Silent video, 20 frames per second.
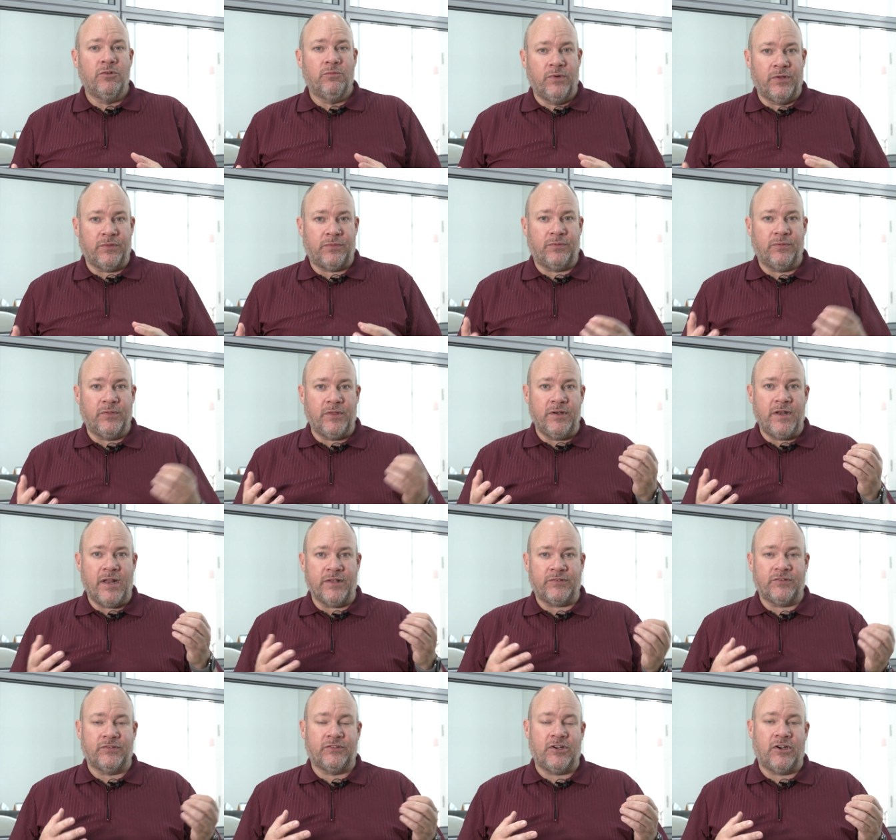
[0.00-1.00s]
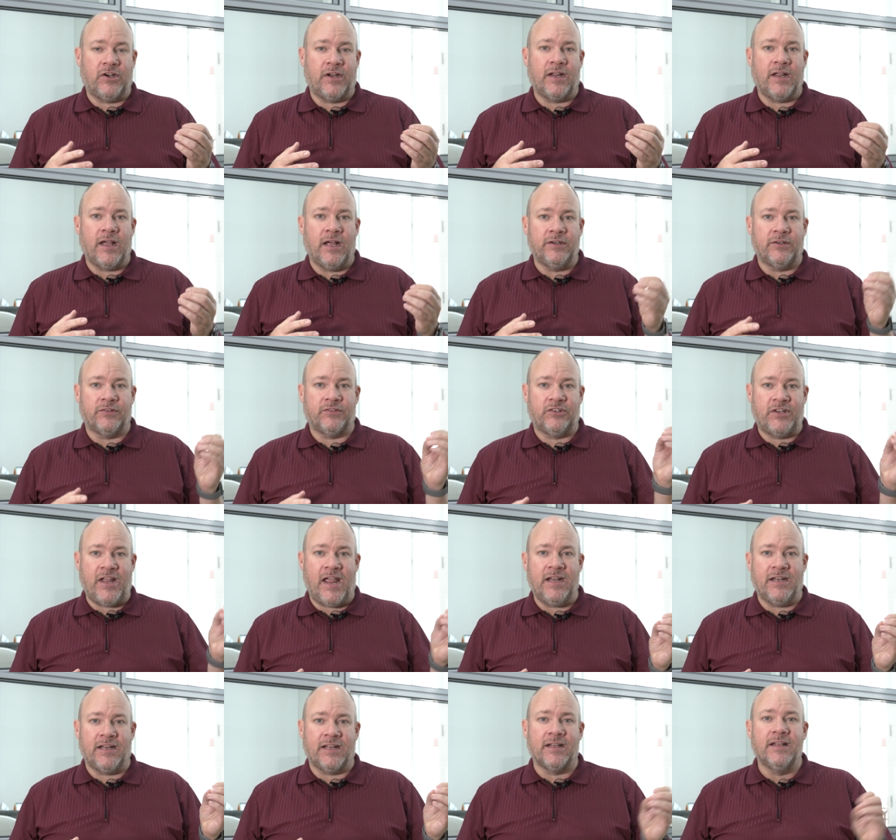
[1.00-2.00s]
with the necessary
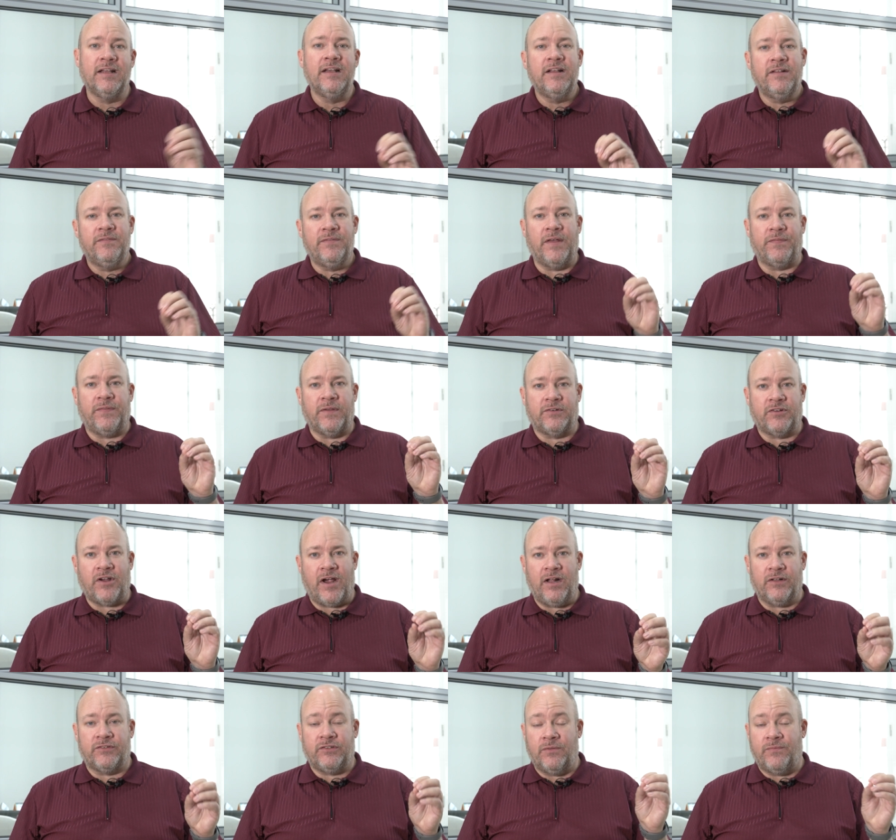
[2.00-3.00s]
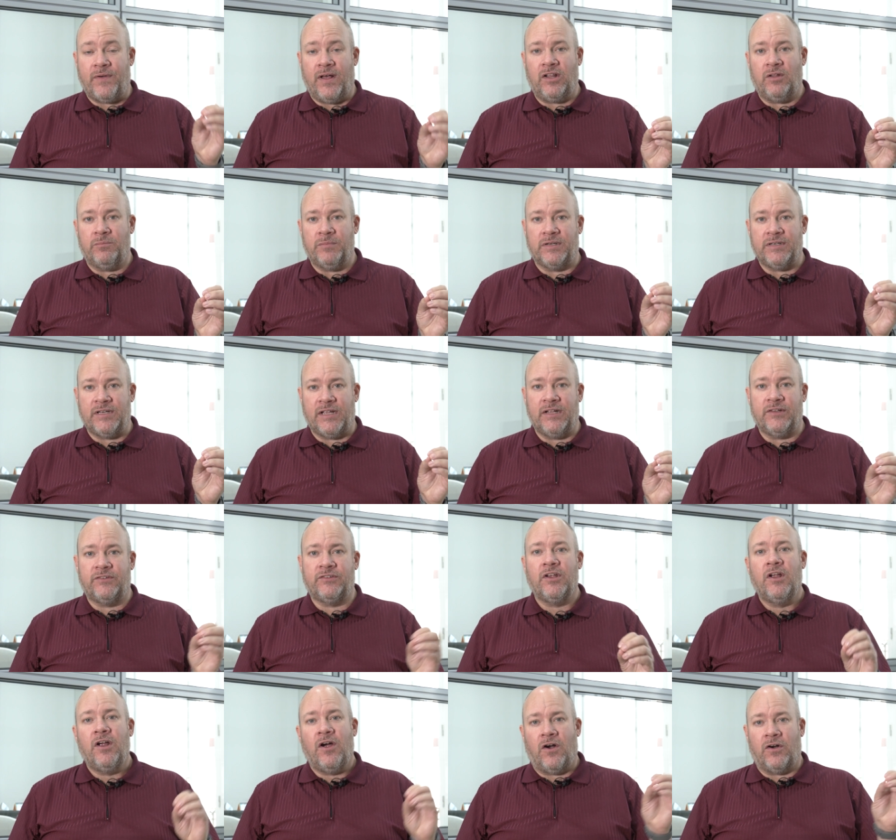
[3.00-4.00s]
understanding that the child's development
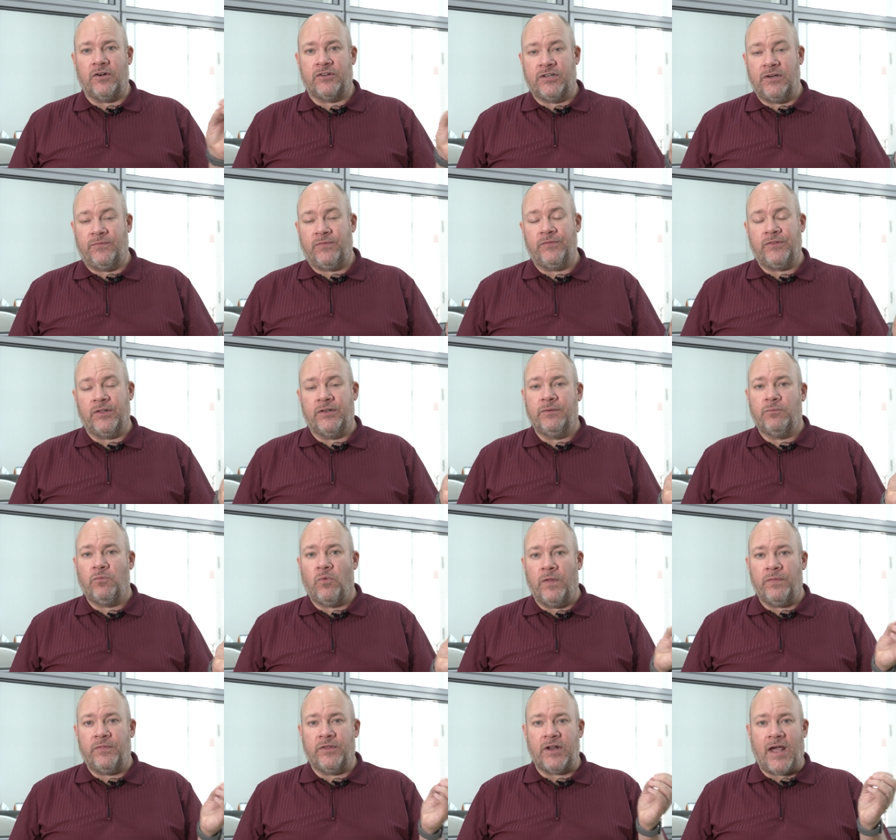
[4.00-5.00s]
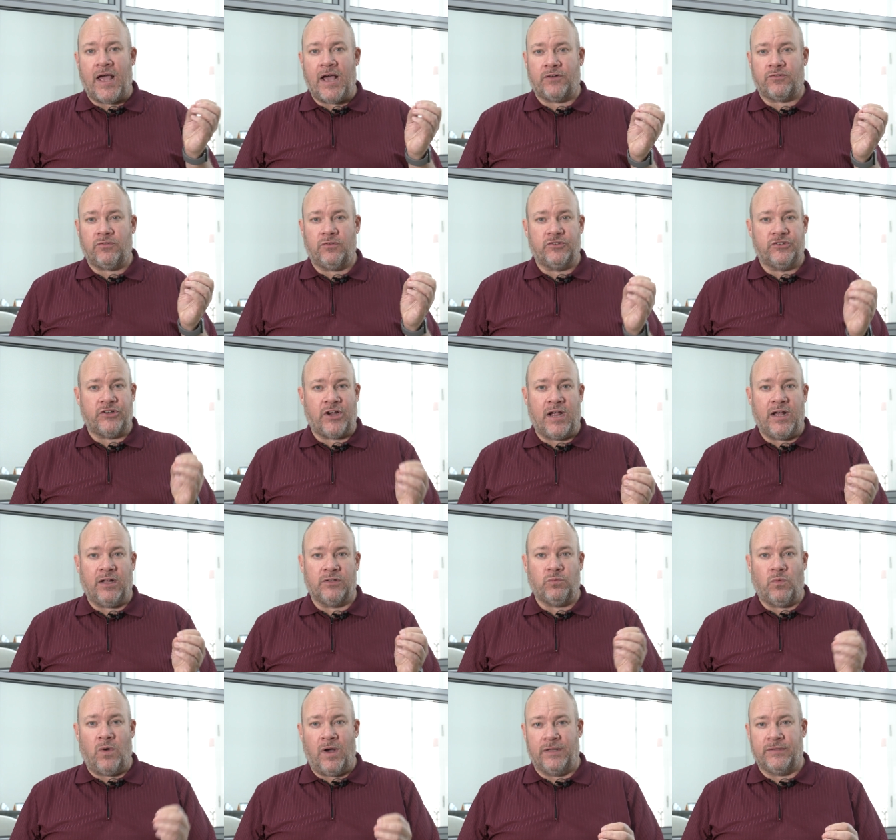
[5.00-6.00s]
needs are different than what the actual
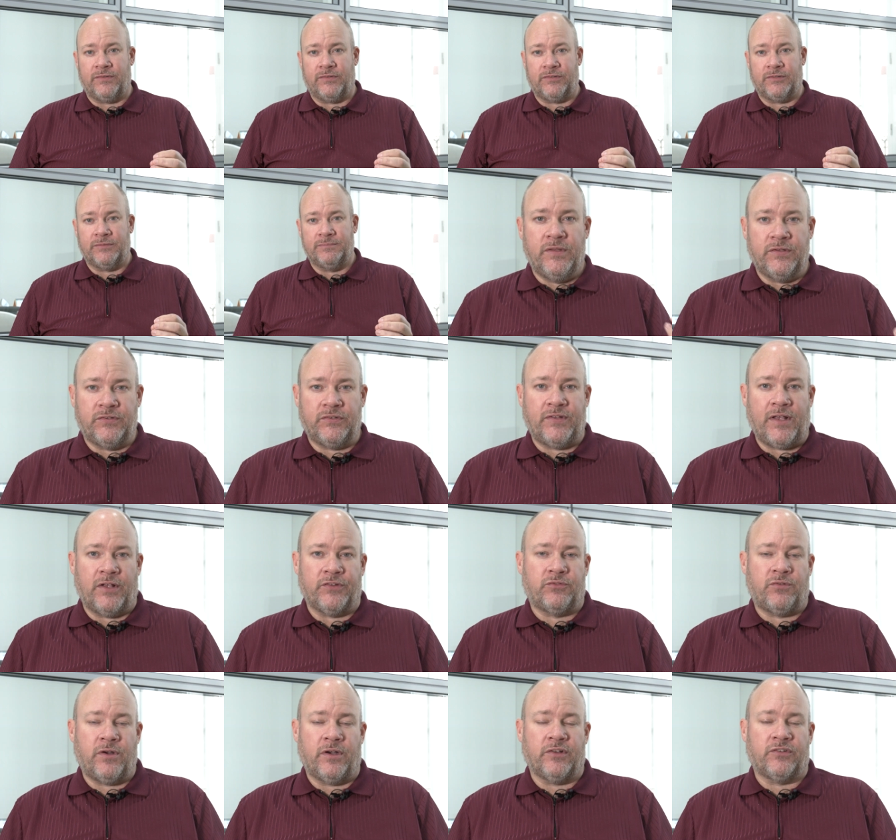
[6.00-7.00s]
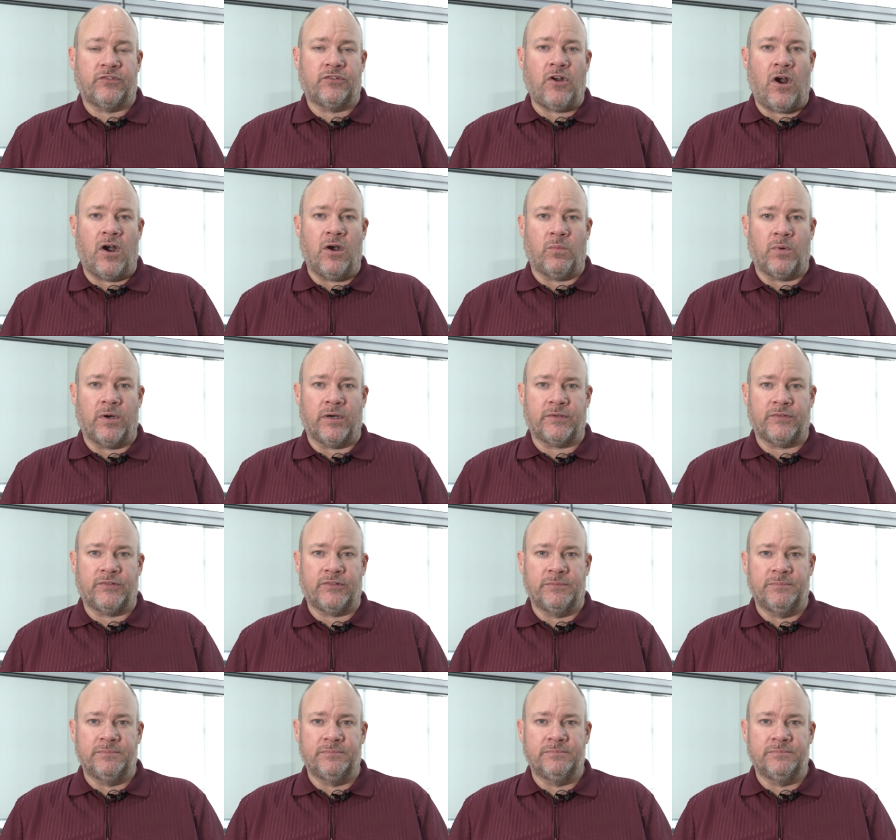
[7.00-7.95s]
child wants. This is how Serenity Star works.